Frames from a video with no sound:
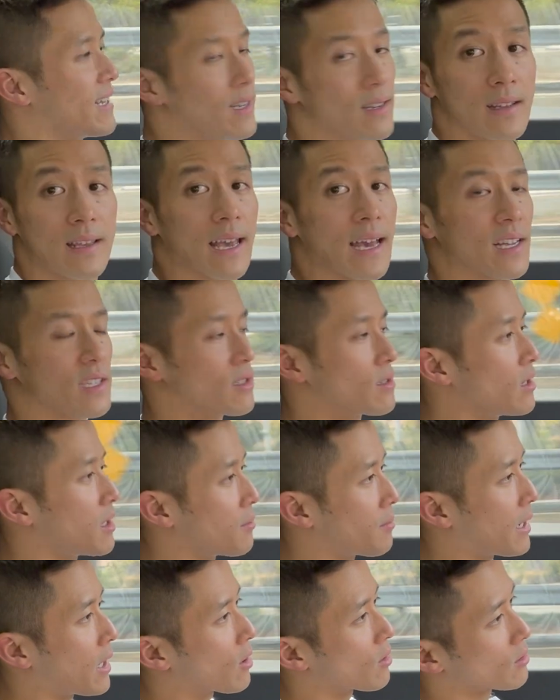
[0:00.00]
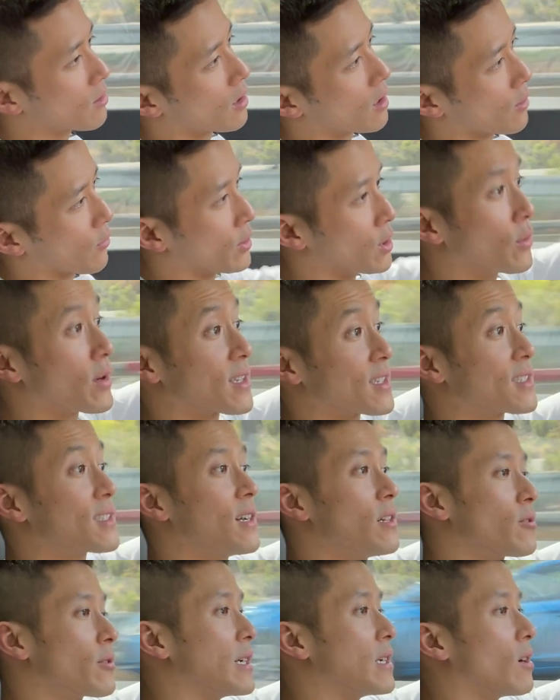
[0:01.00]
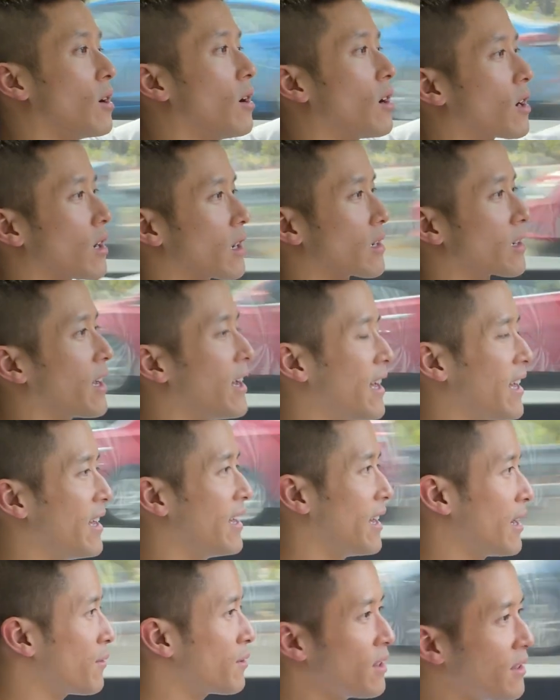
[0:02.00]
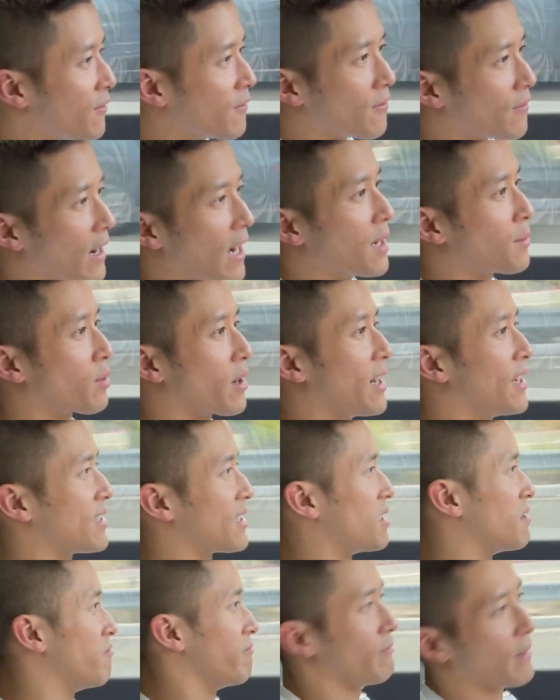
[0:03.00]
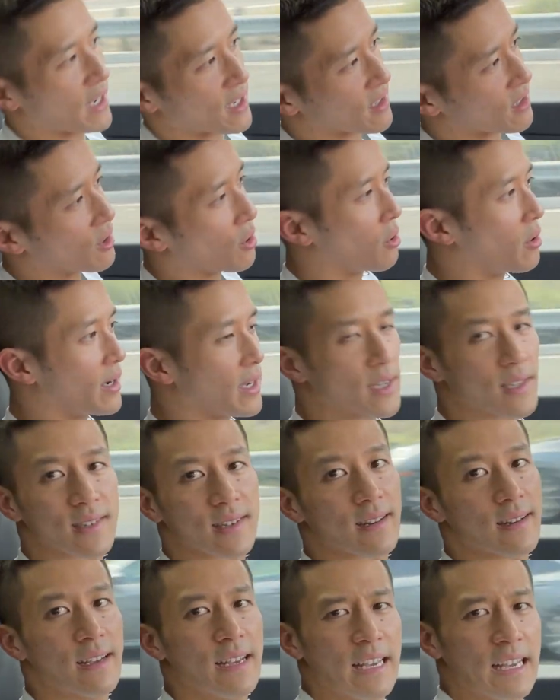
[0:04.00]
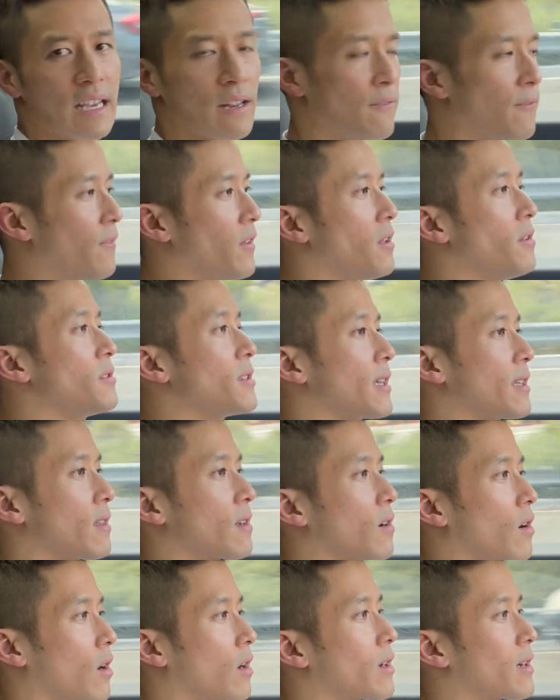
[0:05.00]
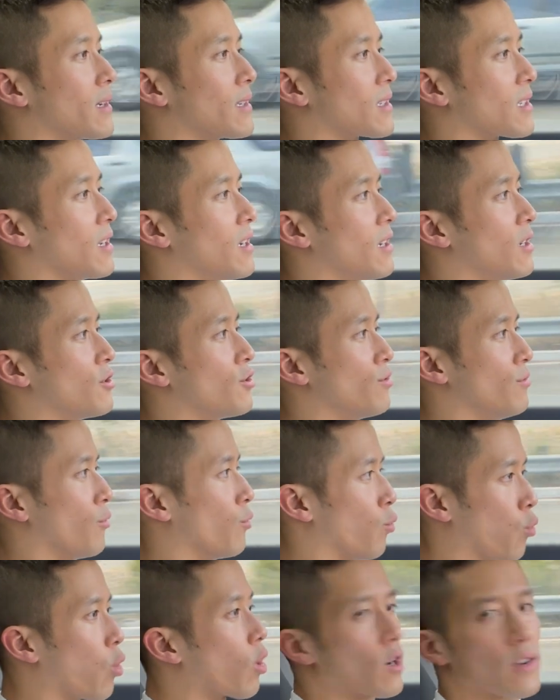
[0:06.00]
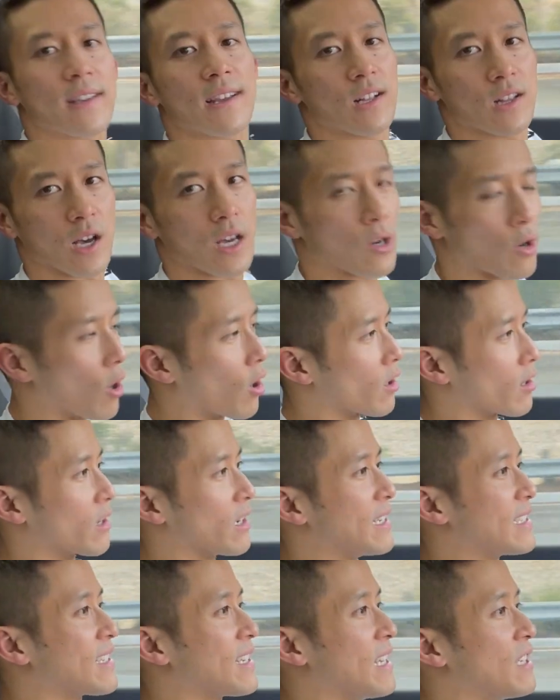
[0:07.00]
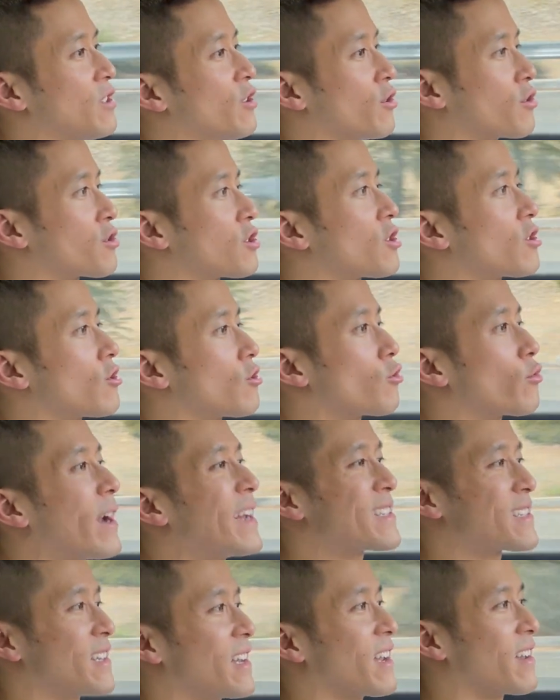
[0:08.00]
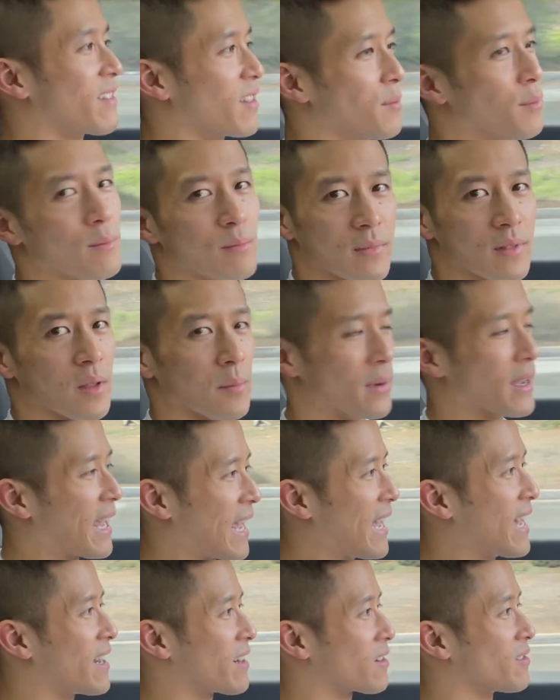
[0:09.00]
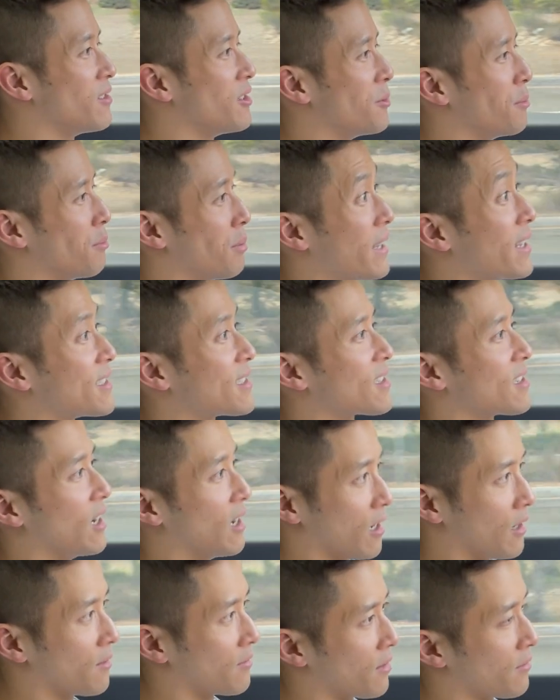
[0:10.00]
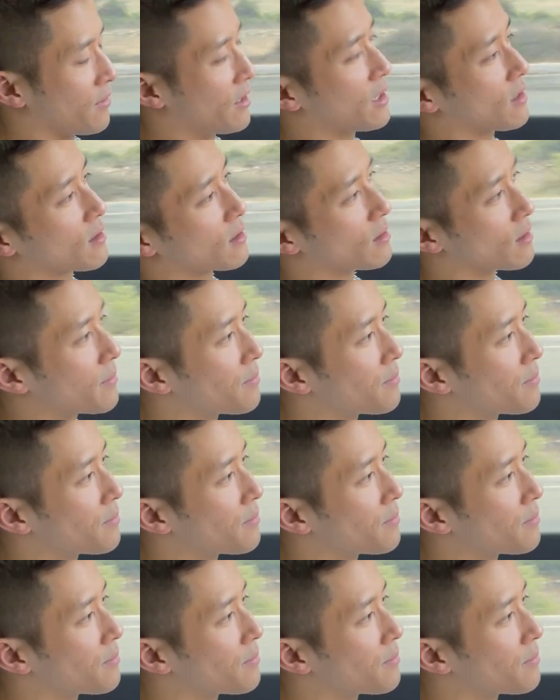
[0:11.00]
a gasoline-powered car, when you accelerate hard, everything vibrates and makes noise, and it feels like the car is working a lot harder. You're stressing the mechanical bits of the vehicle.